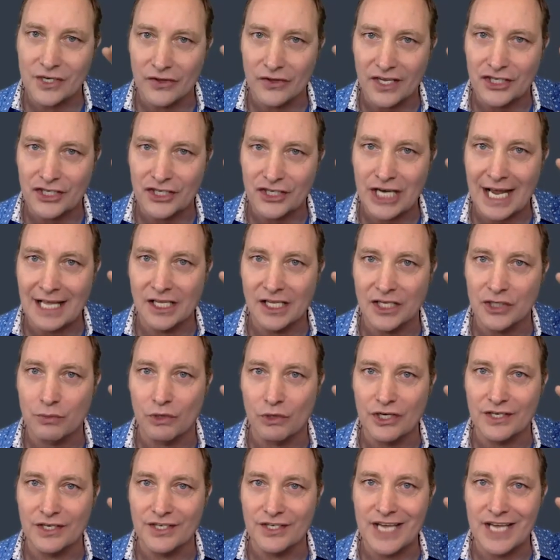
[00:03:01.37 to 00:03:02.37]
the challenge, what
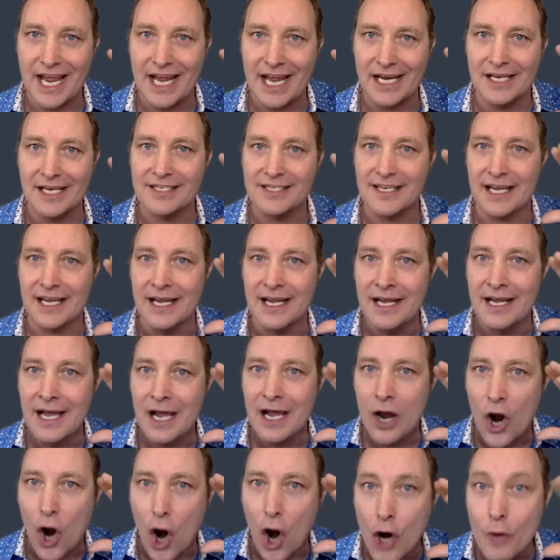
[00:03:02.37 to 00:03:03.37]
you're saying is it
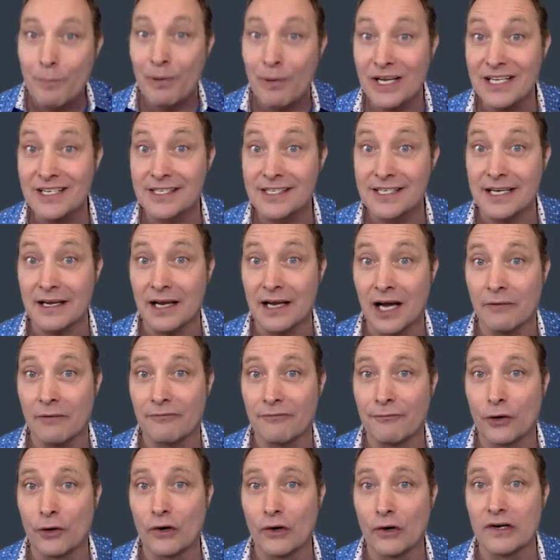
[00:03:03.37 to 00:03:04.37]
opens it up
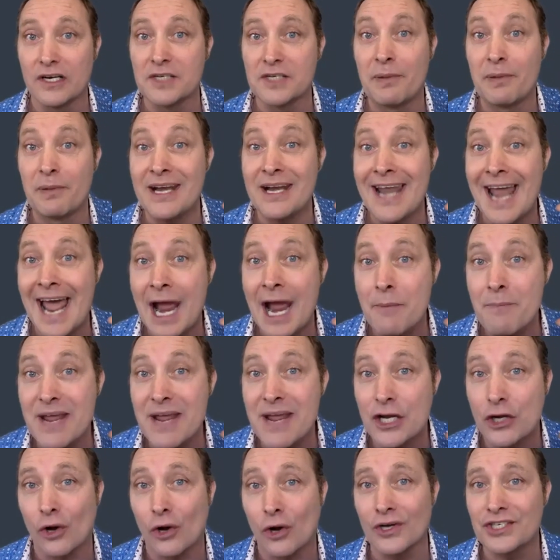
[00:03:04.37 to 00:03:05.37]
for us, but now be
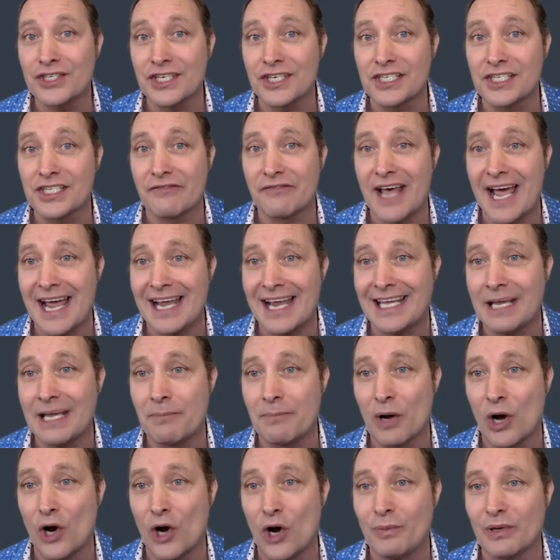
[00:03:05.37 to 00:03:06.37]
conscious of that and keep
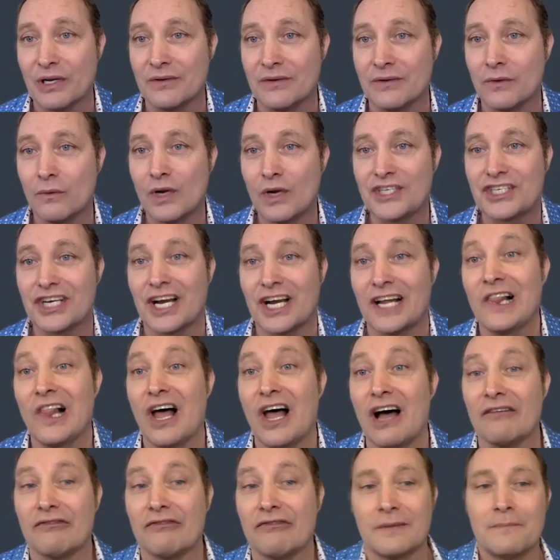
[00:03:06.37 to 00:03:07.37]
it open, which yes. I
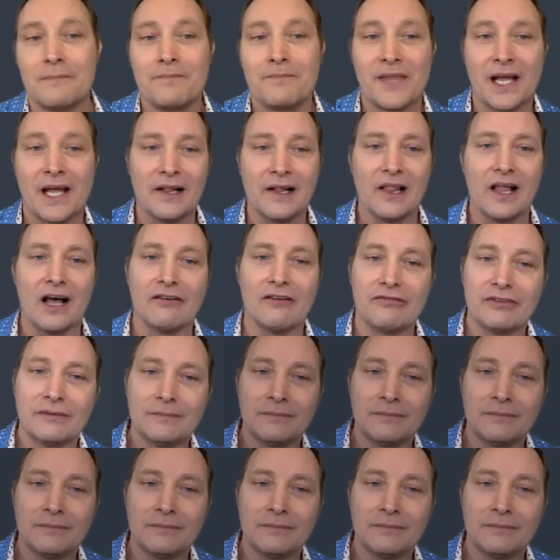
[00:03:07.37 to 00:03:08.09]
love. I love.